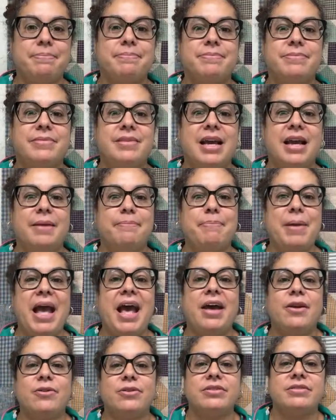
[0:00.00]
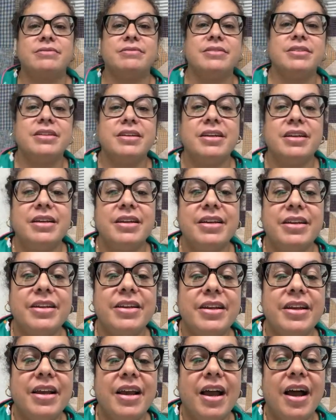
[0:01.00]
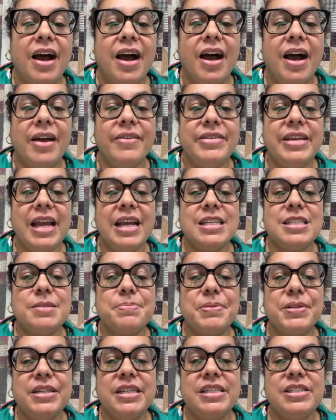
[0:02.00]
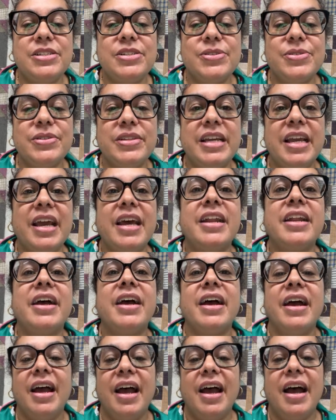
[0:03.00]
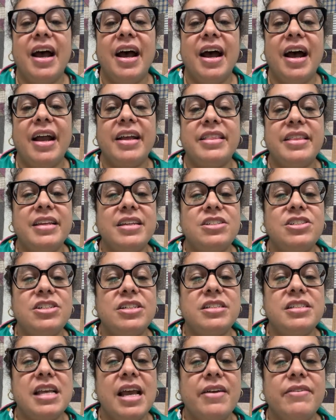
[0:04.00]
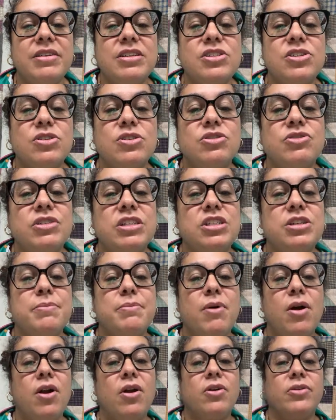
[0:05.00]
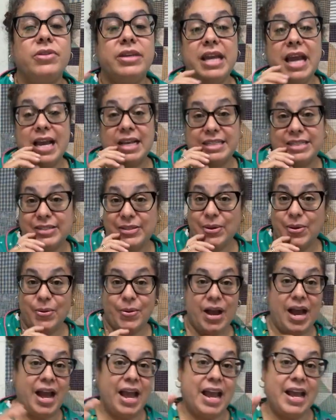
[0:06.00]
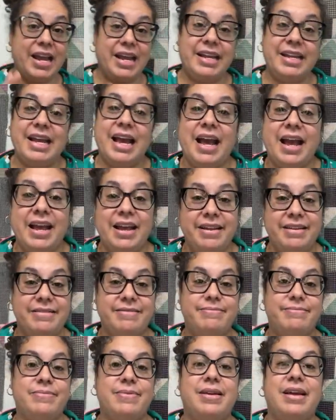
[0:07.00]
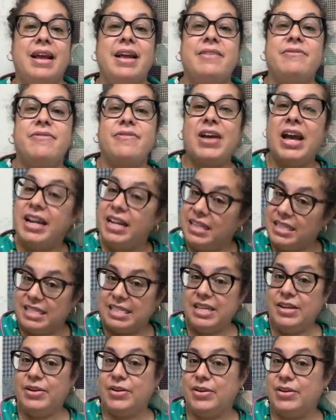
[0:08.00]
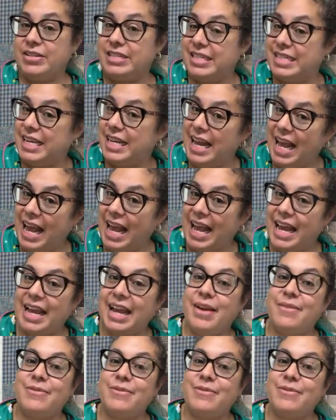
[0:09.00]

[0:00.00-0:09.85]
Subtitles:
that pattern. Yes, please do, Leanna. I think she's having surgery tomorrow. Yes, so if I didn't see her today, I